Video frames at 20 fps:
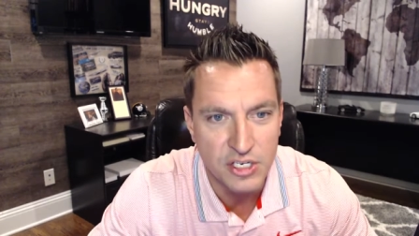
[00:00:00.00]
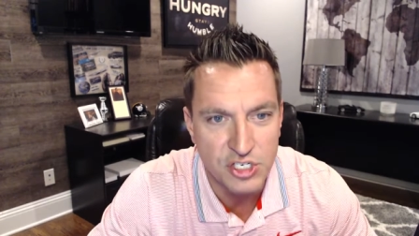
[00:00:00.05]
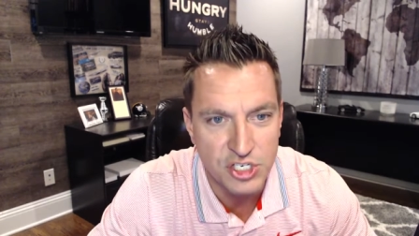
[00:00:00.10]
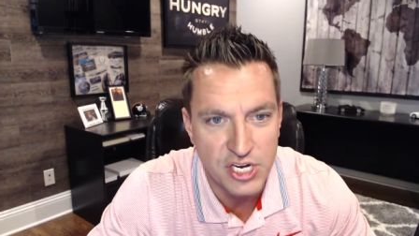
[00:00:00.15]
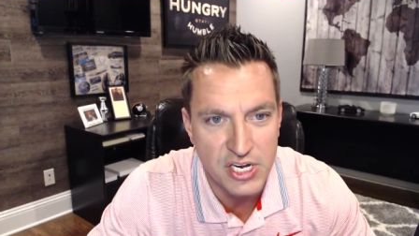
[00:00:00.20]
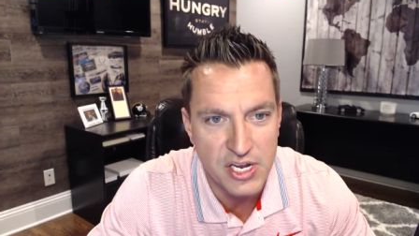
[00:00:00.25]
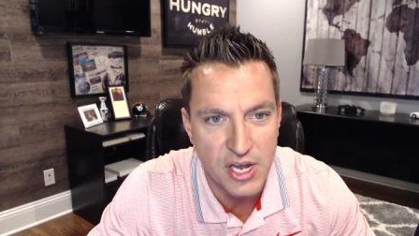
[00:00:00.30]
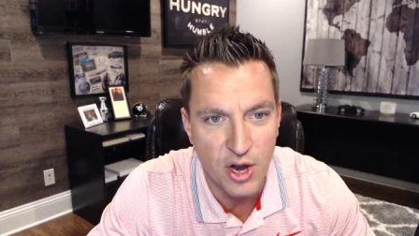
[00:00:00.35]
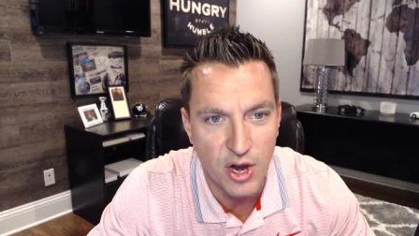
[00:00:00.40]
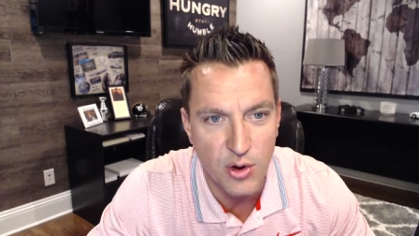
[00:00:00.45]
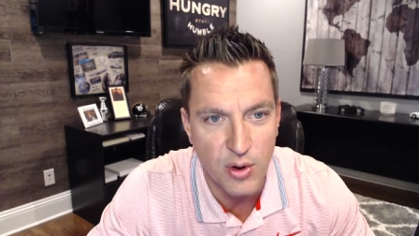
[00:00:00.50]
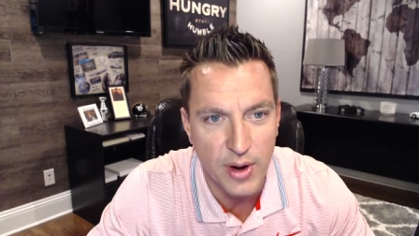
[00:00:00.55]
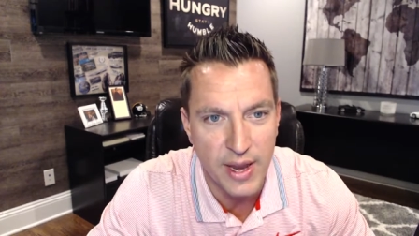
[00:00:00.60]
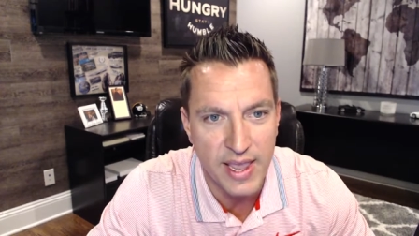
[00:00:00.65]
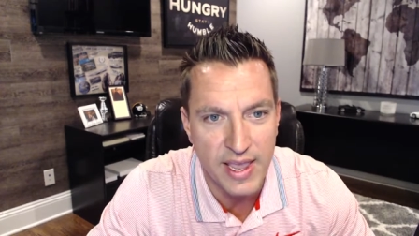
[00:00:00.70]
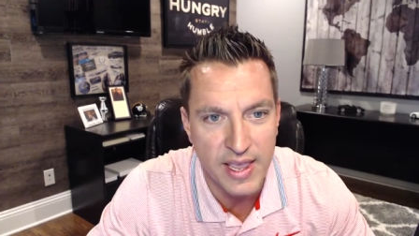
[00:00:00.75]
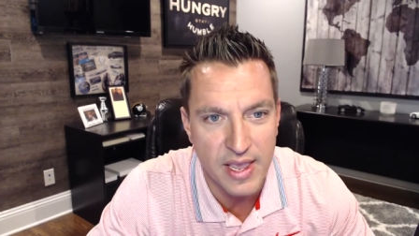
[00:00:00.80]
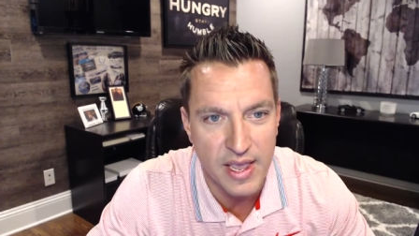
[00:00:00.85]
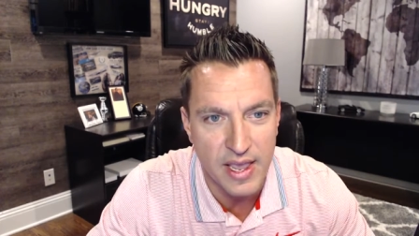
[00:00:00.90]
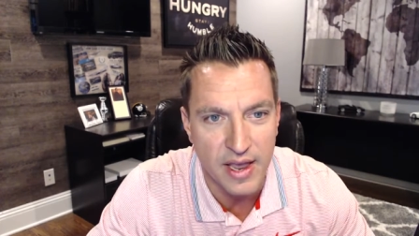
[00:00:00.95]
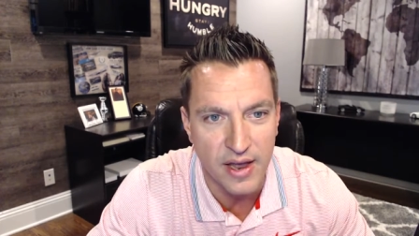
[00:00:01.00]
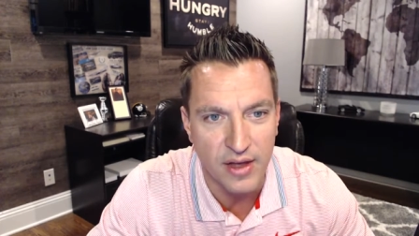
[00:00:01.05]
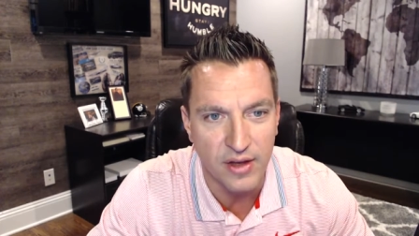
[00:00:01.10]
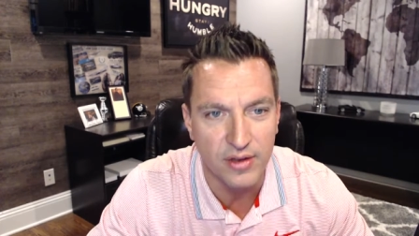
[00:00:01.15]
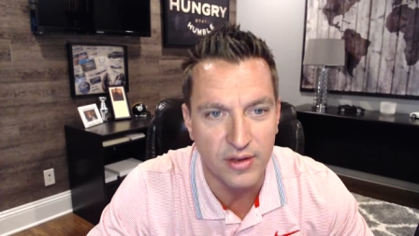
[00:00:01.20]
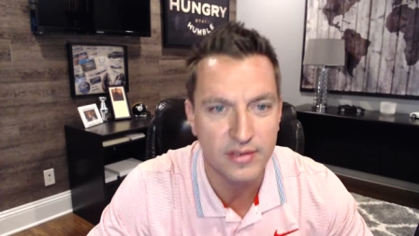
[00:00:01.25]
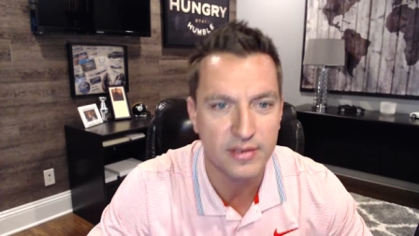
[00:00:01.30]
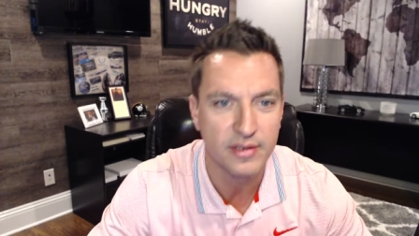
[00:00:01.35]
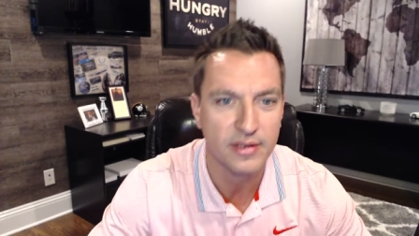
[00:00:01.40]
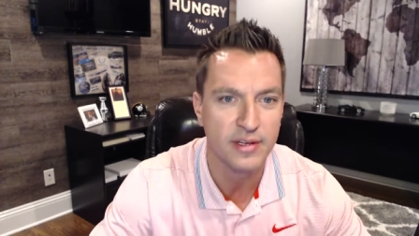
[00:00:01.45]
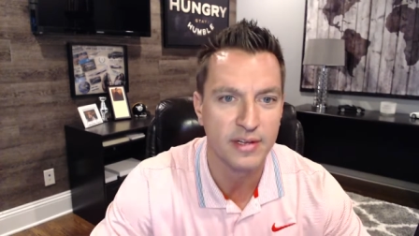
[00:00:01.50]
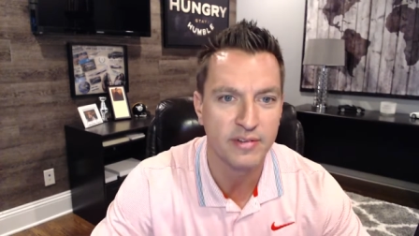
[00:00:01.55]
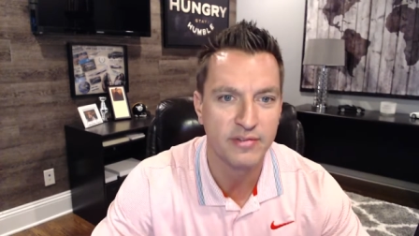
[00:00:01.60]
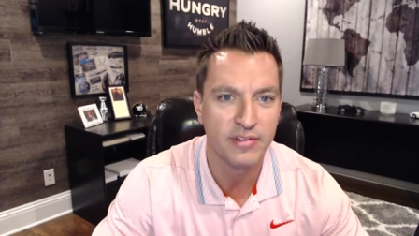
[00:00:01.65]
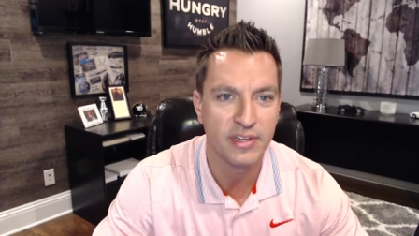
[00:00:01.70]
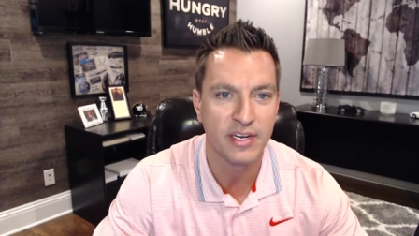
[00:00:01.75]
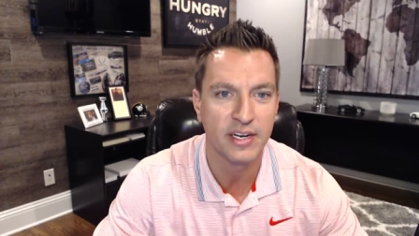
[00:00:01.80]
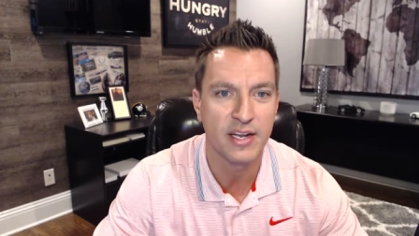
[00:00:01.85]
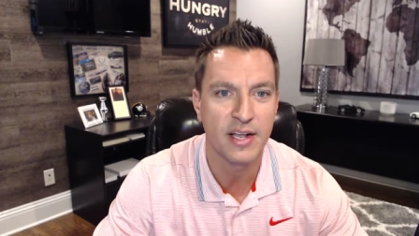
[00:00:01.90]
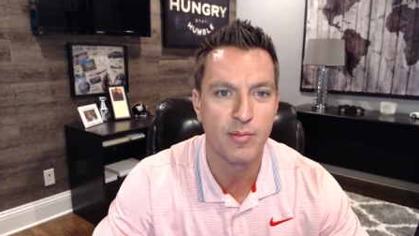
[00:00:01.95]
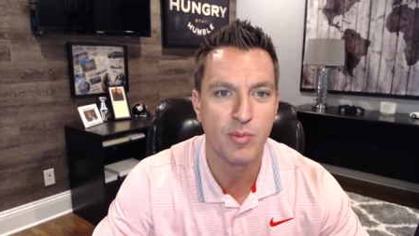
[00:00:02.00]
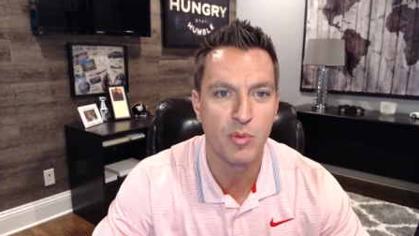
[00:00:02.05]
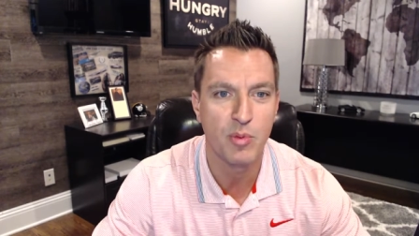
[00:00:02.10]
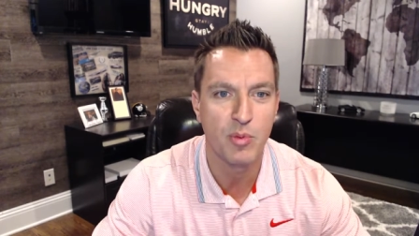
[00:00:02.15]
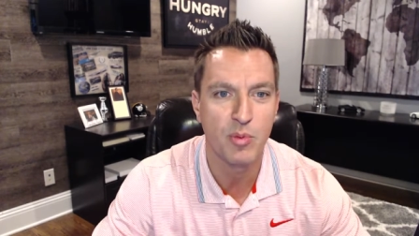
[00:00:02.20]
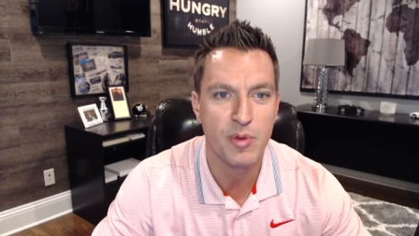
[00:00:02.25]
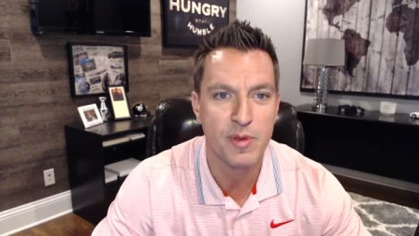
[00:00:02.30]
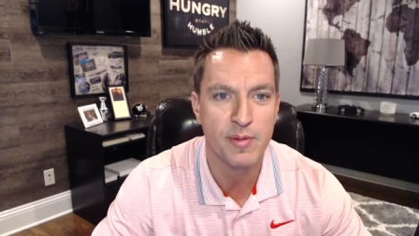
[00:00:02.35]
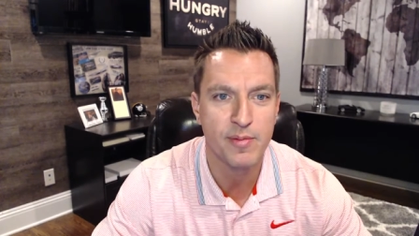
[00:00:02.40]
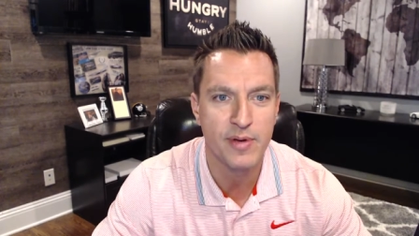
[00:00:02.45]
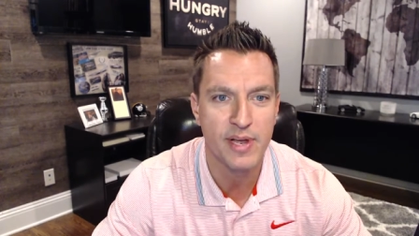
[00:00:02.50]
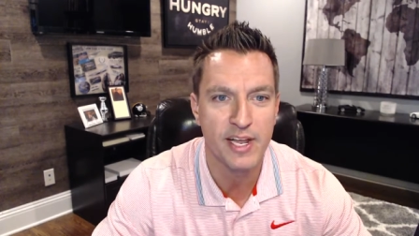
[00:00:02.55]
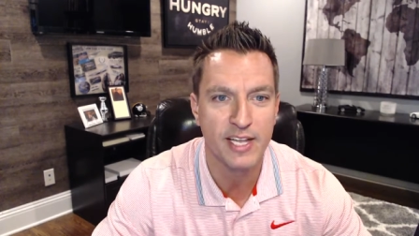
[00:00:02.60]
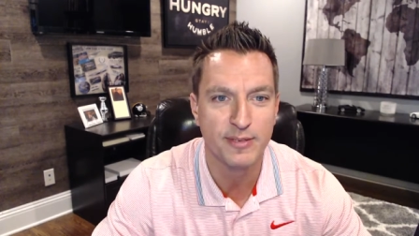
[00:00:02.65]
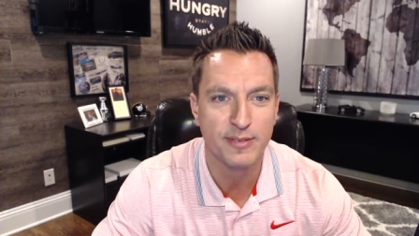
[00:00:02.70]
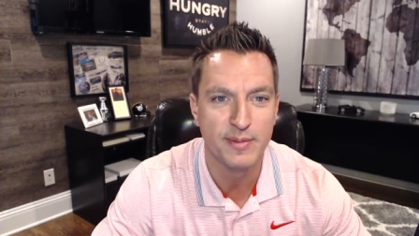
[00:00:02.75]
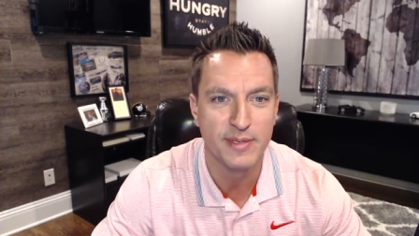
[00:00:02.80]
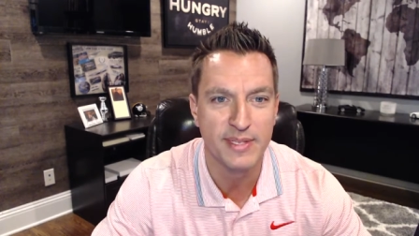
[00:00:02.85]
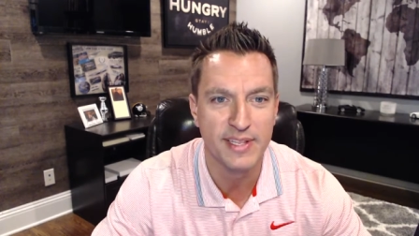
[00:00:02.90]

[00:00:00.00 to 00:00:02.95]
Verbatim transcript: G O A L. I've had a couple people ask me